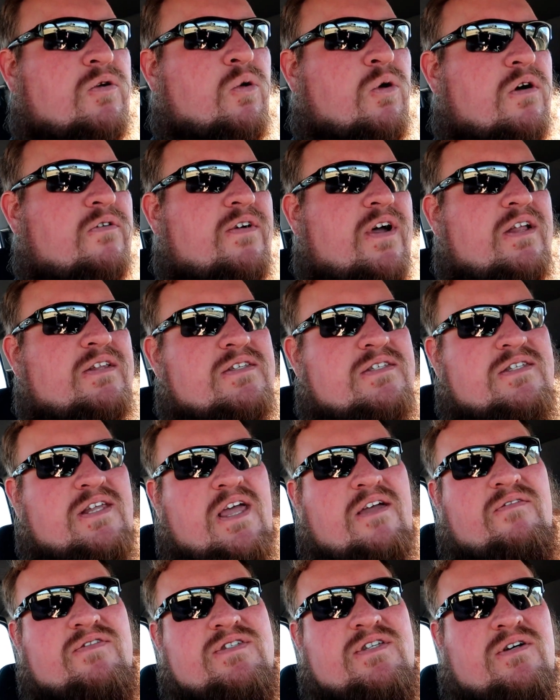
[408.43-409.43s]
Corvette
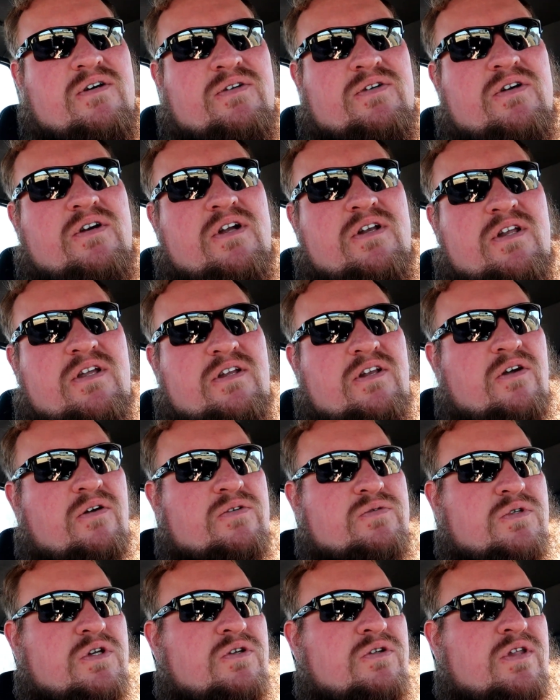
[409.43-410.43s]
slave cylinder in it, you know,
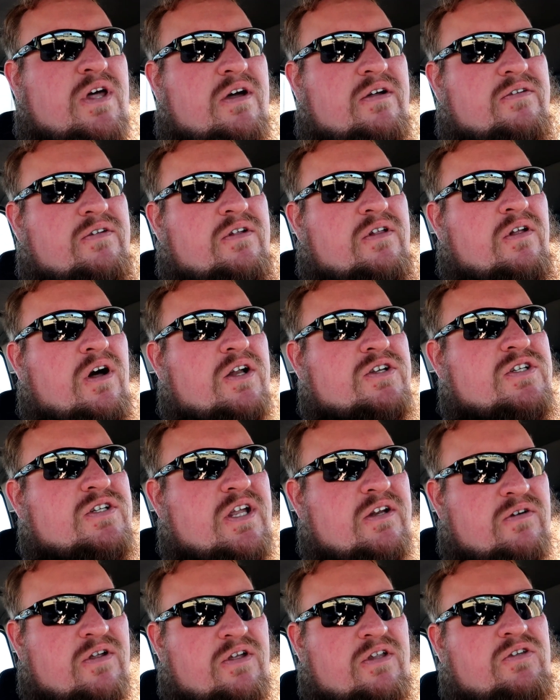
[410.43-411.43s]
'cause when you do that clutch
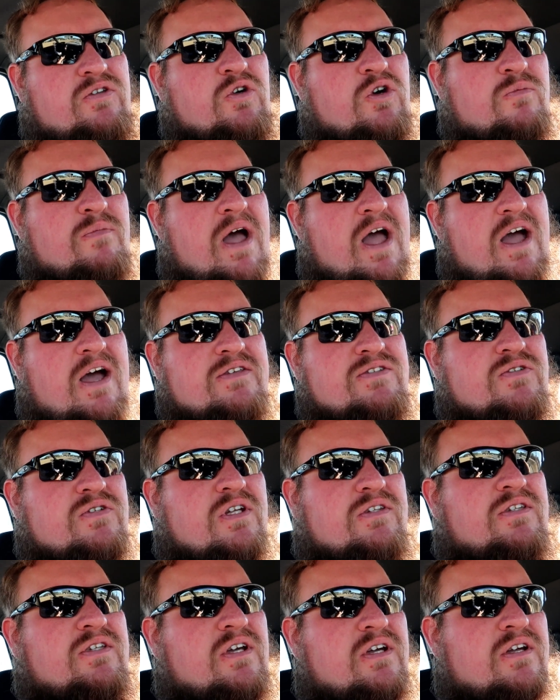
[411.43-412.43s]
to get rid of the dual mass,
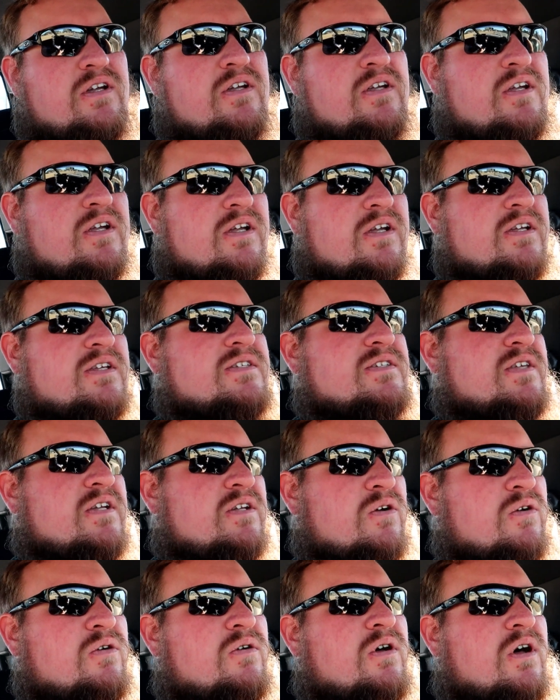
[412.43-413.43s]
you get the
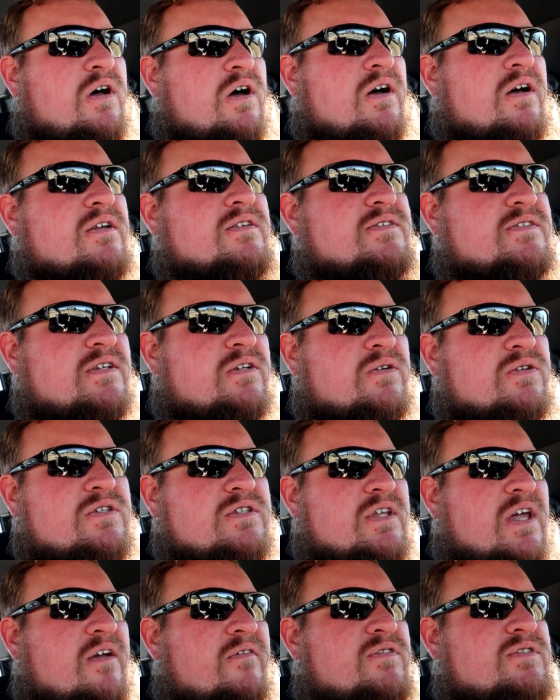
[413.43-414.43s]
single
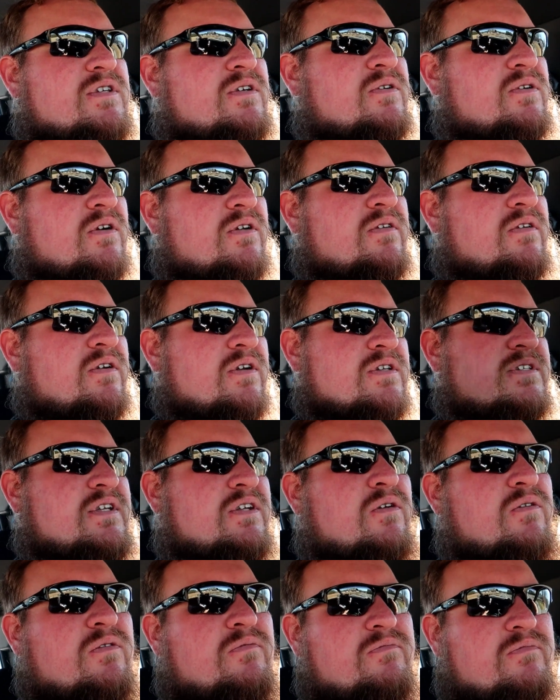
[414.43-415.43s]
slave cylinder, or a
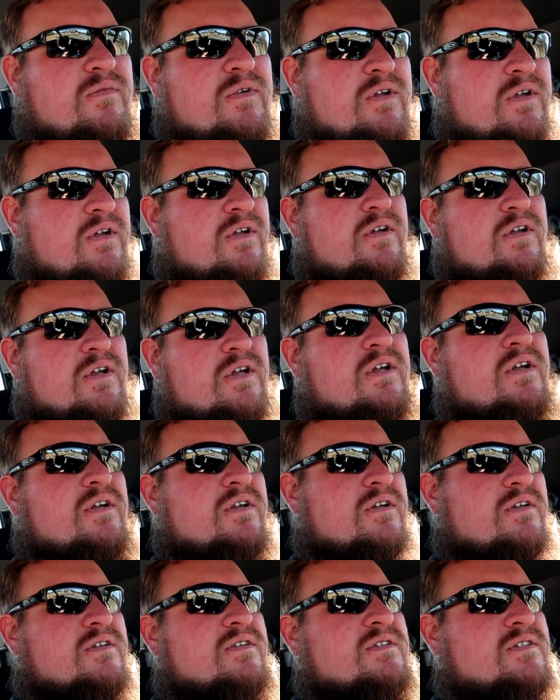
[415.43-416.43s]

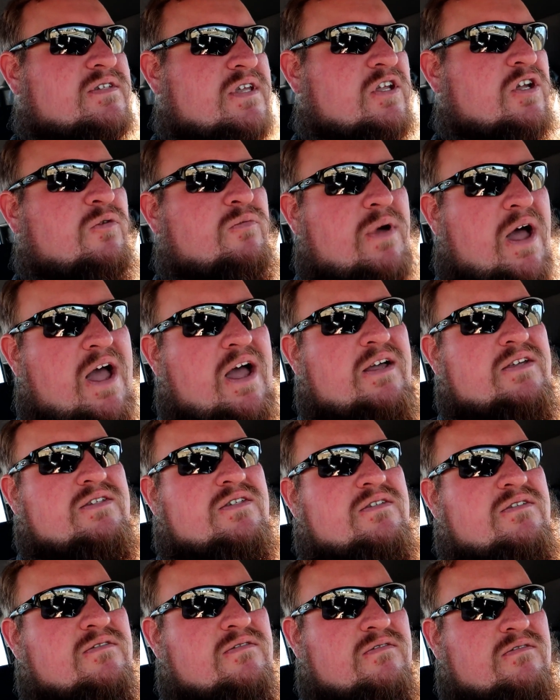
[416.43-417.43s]
single
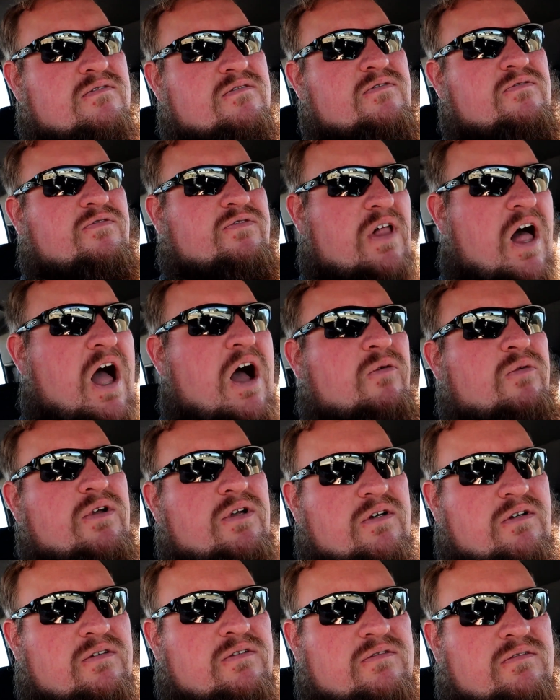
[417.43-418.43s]
mass
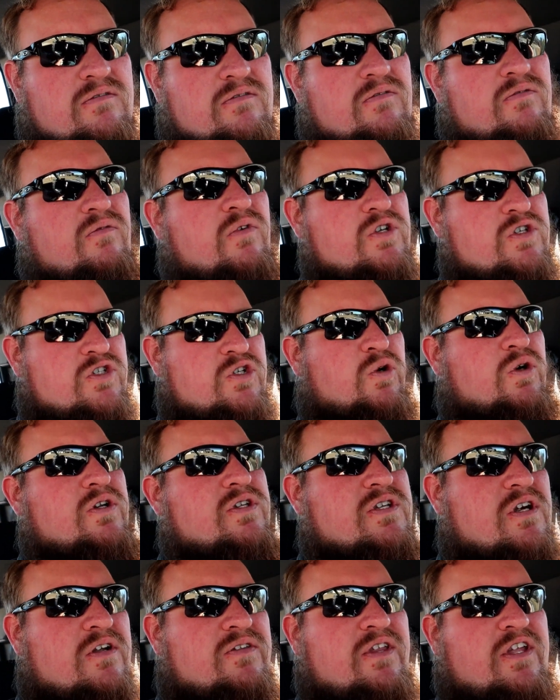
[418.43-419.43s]
flywheel, which
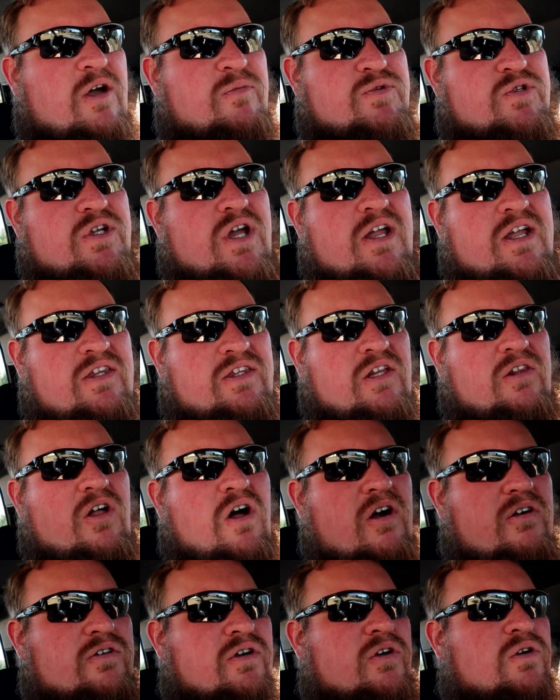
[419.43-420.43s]
shortens everything up, so you gotta get the
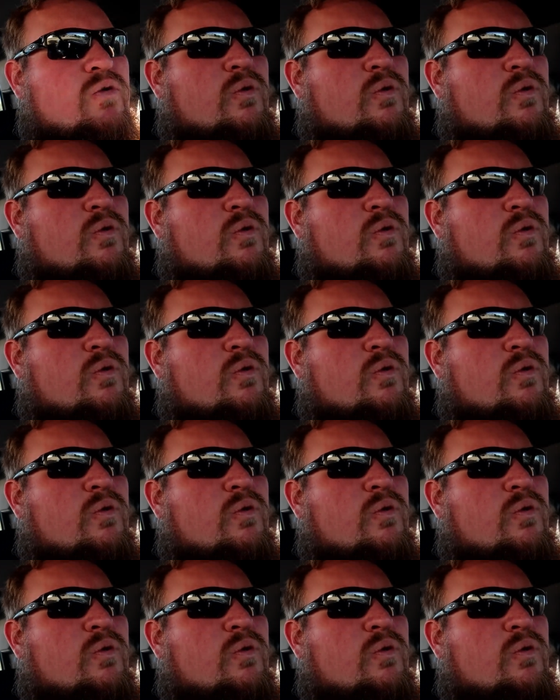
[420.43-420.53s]
longer